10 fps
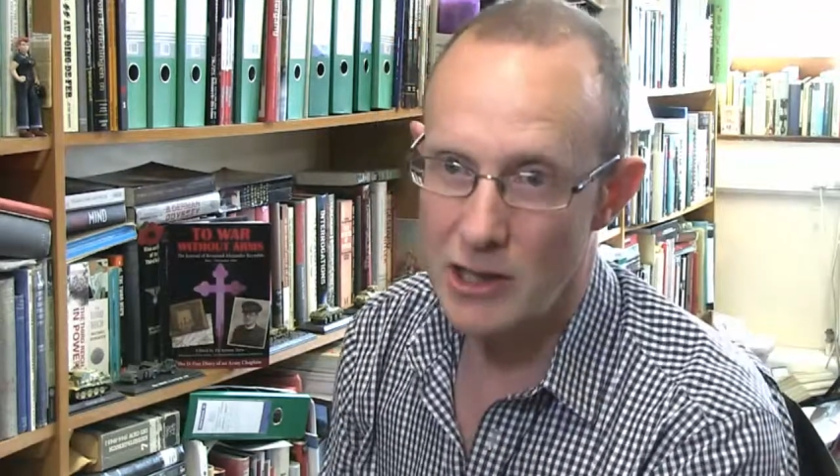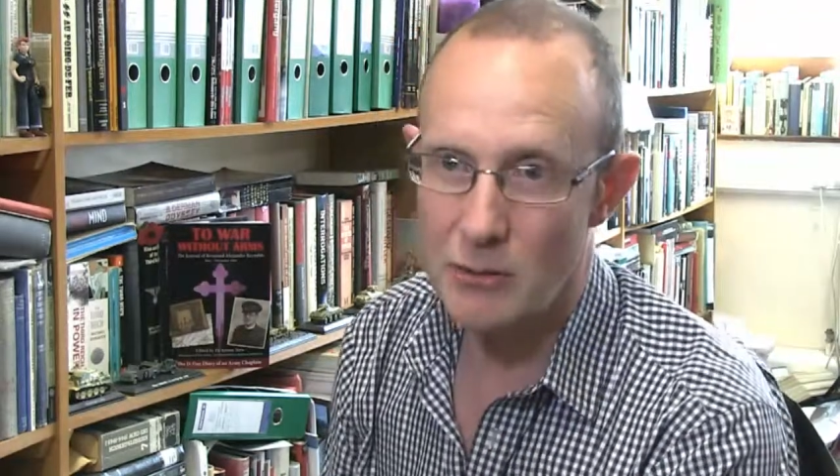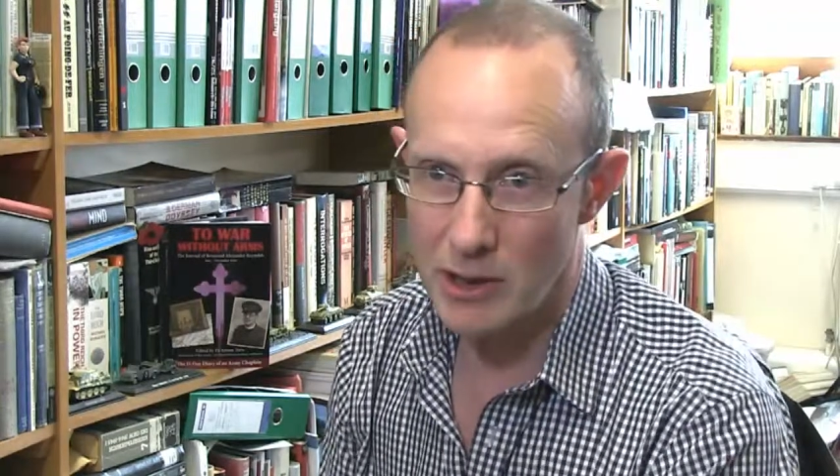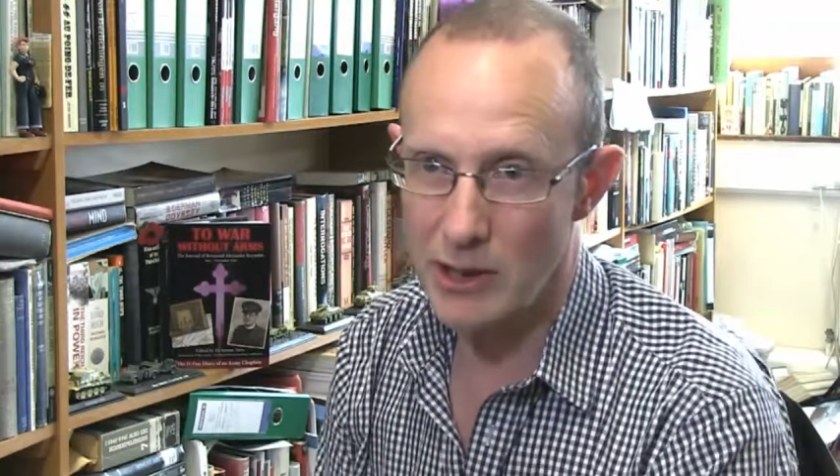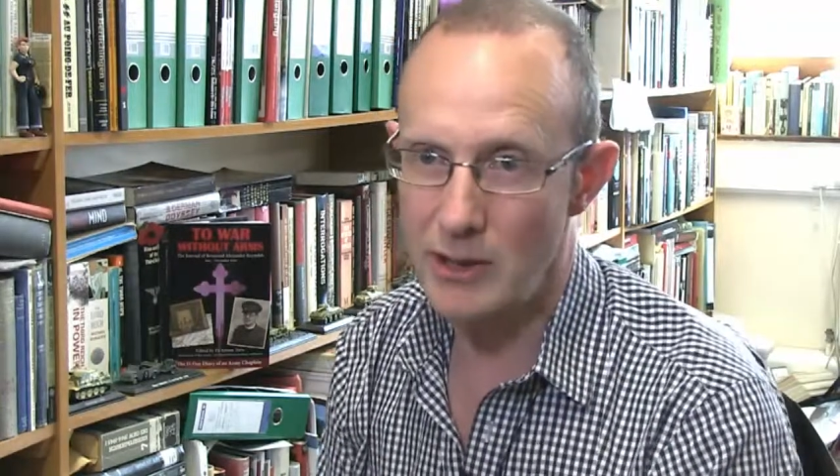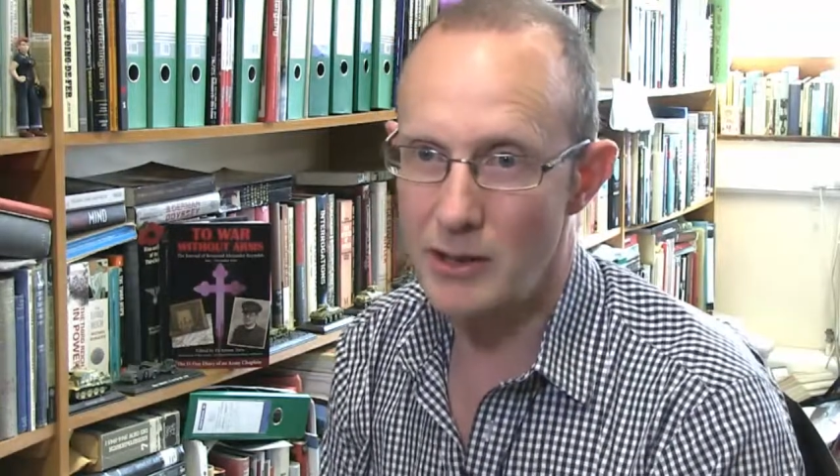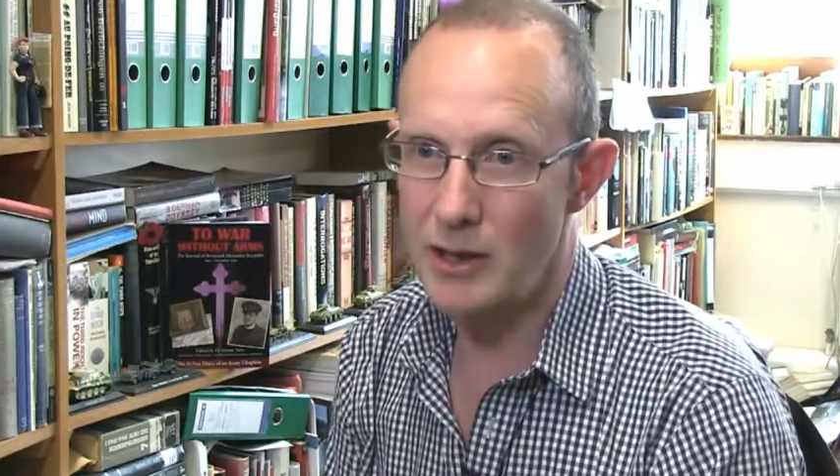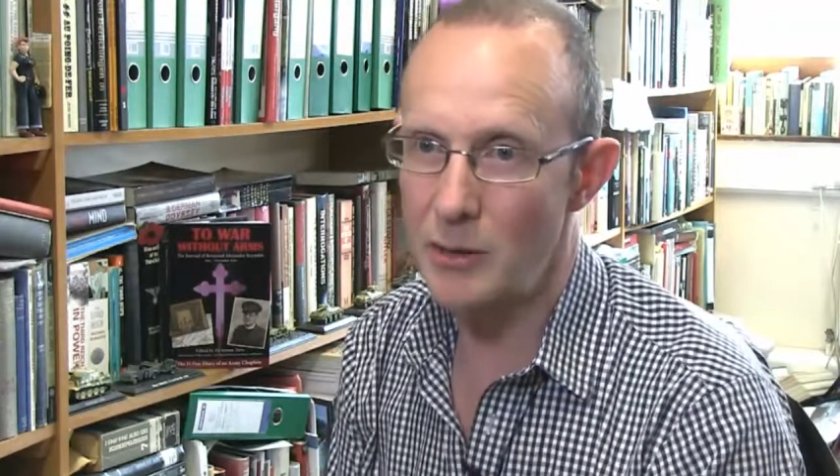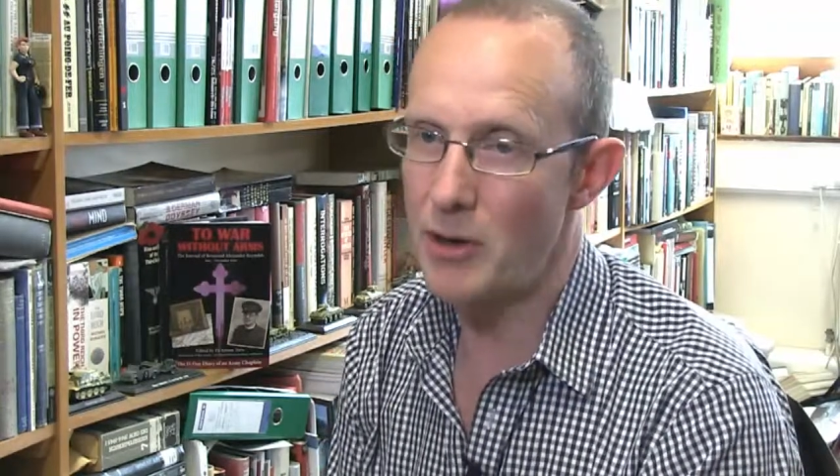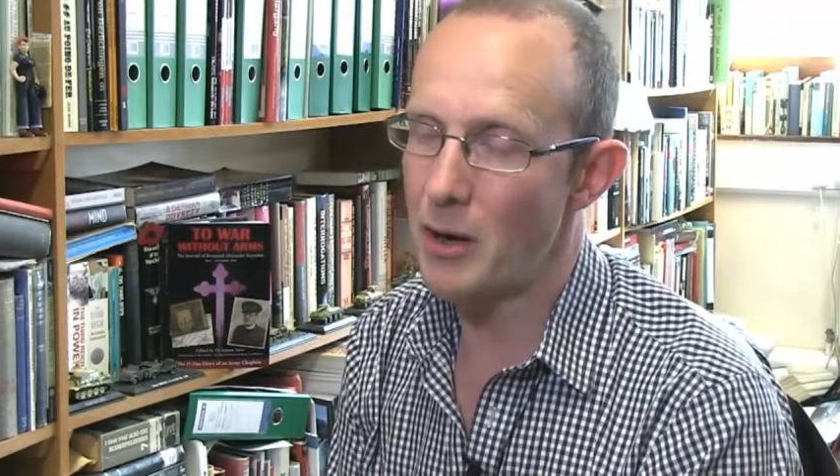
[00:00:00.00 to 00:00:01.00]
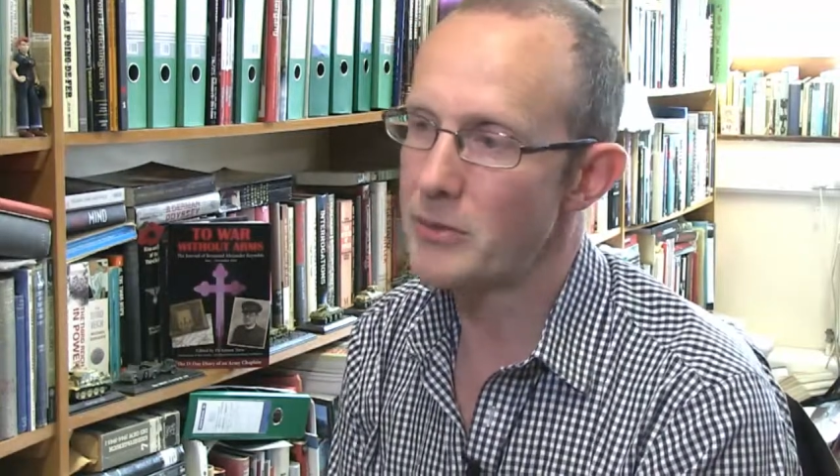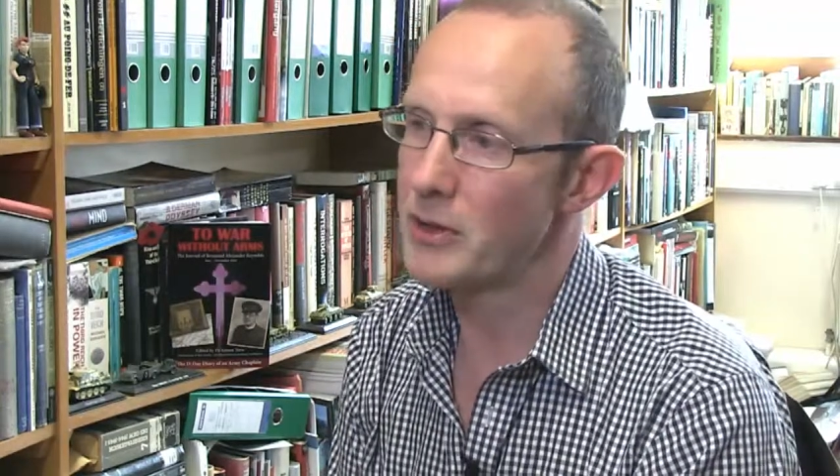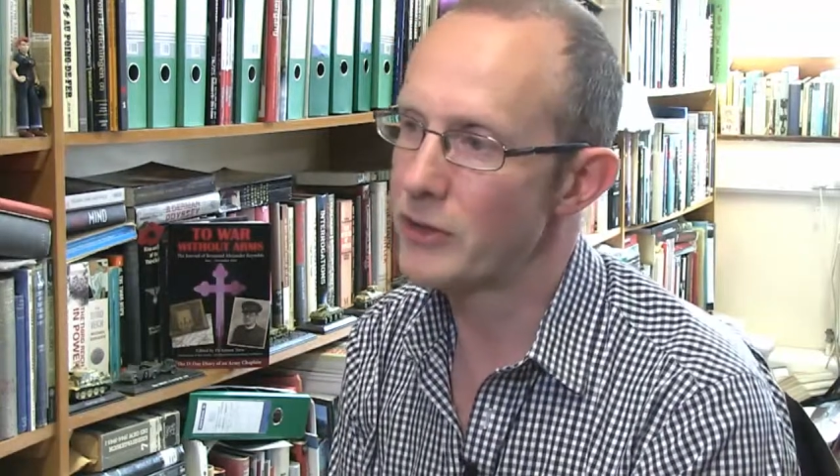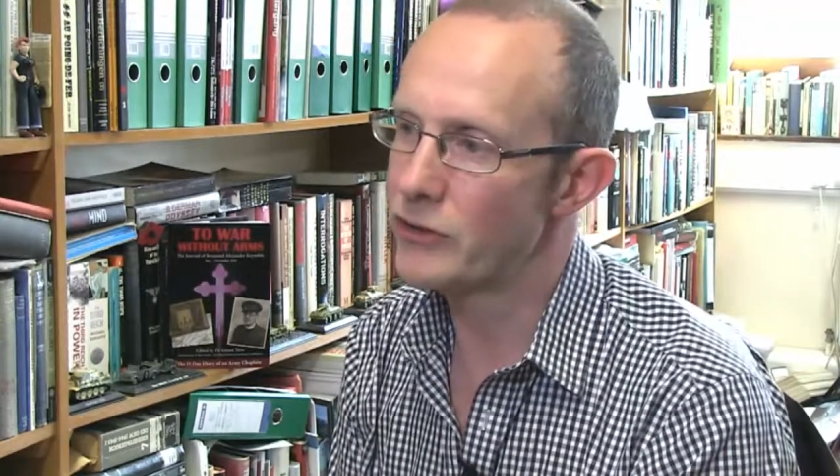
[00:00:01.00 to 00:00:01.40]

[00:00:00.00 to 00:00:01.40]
equally abruptly.